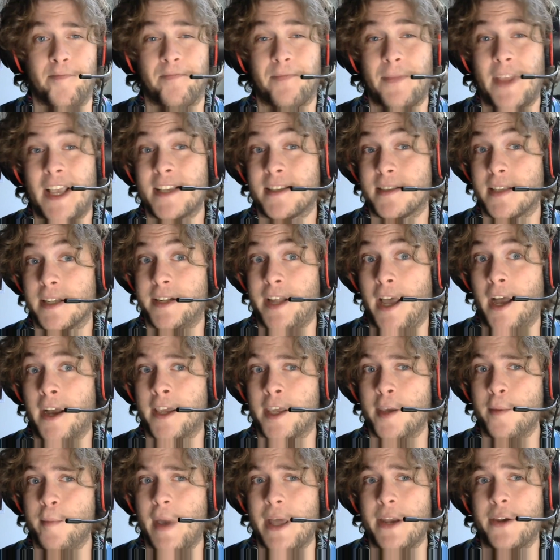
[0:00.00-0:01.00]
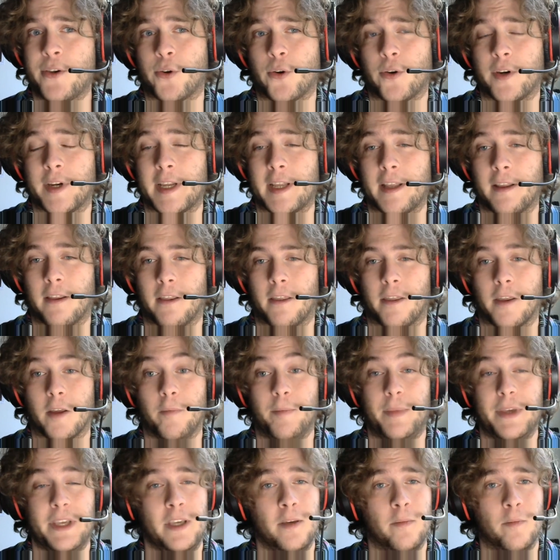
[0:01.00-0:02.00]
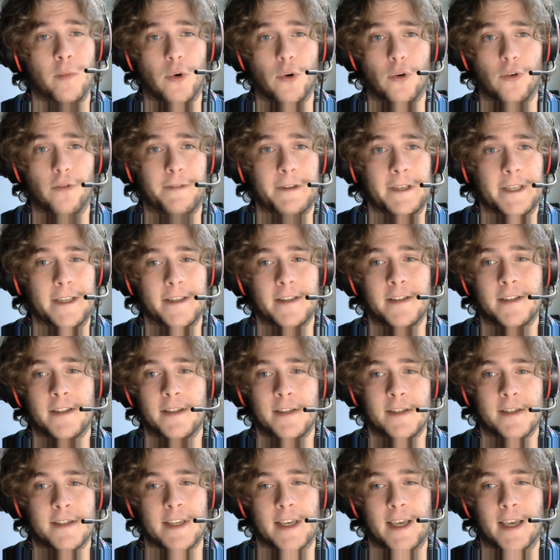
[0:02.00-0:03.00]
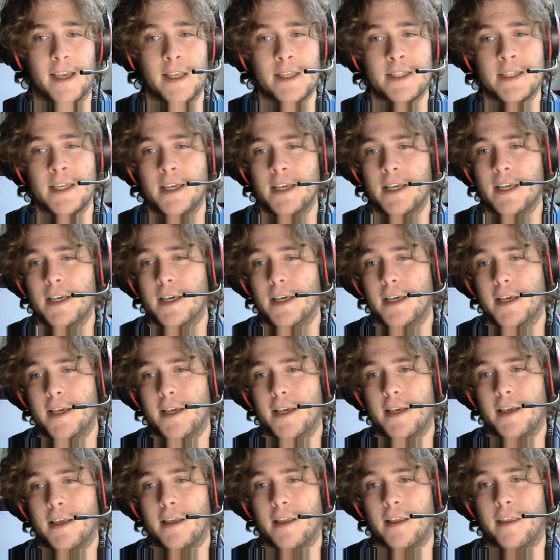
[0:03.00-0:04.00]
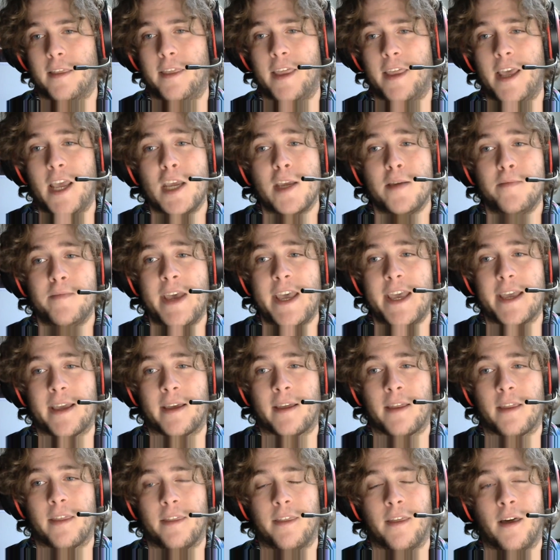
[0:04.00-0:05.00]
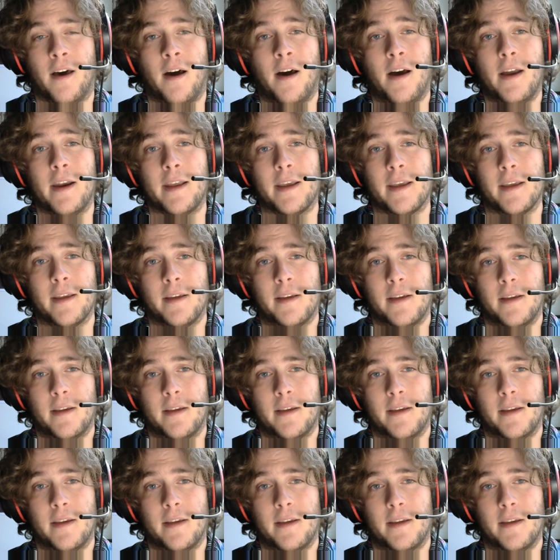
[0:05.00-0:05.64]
As the documentary The Bee Movie says, they make the honey,